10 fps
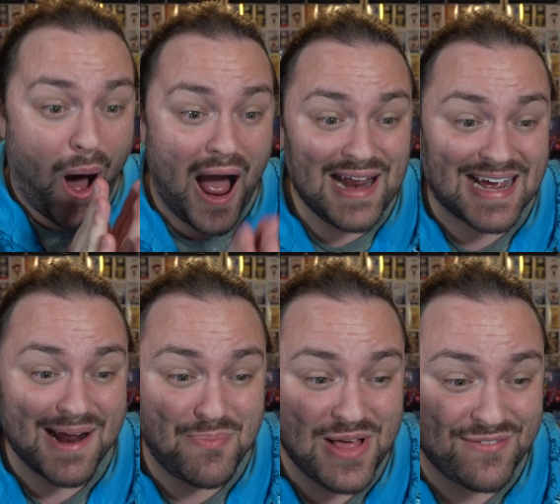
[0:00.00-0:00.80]
I
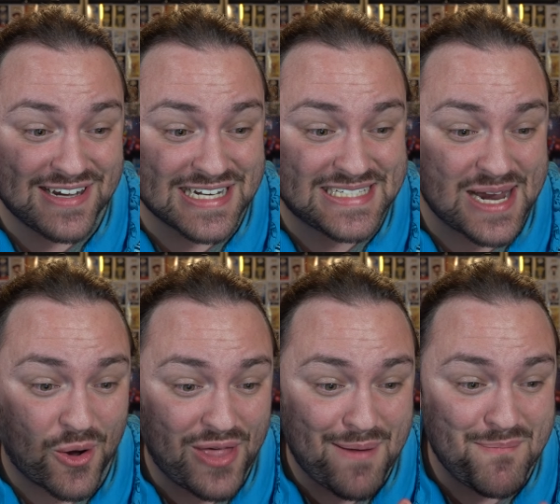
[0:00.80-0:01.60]
can't believe I just did
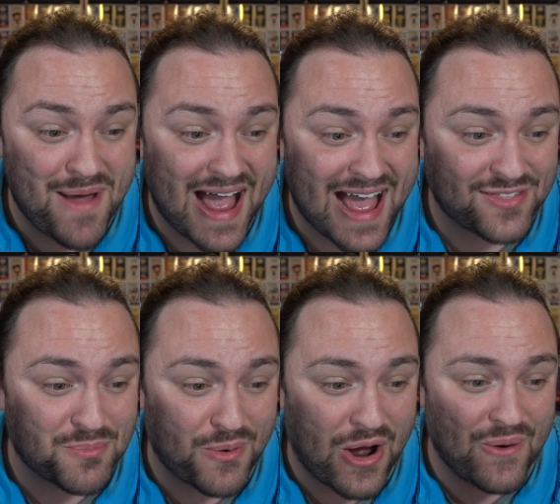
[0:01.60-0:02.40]
all that math,
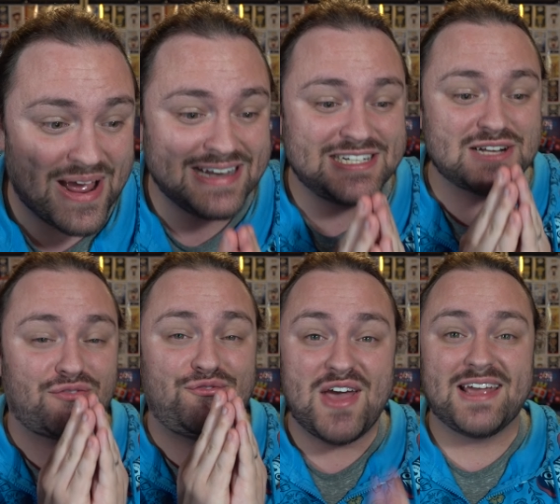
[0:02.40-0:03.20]
bro, and
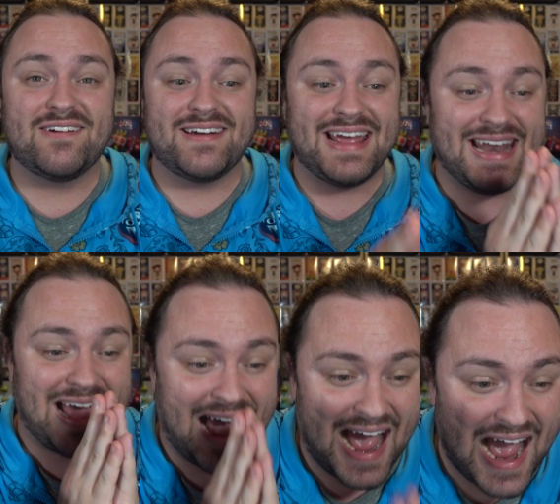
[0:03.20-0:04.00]
just figured it
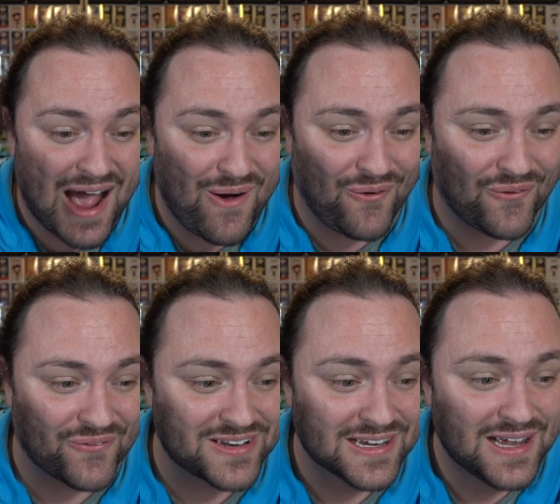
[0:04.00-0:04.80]
out.